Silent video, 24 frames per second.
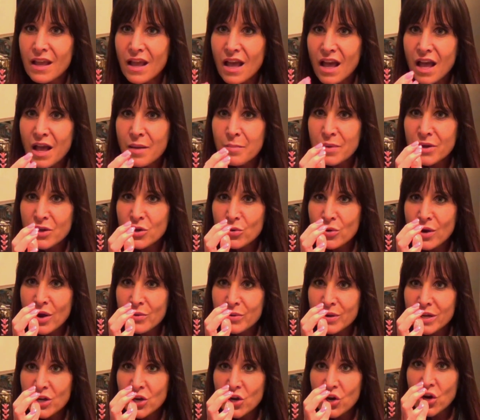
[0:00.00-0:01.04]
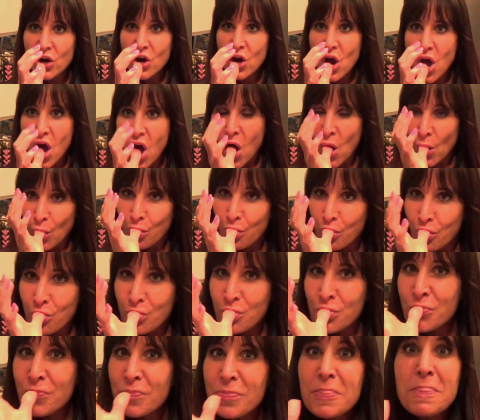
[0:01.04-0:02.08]
I'm a growing girl. There are
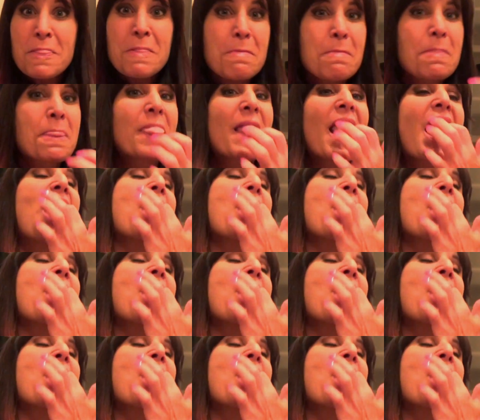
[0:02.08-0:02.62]
starving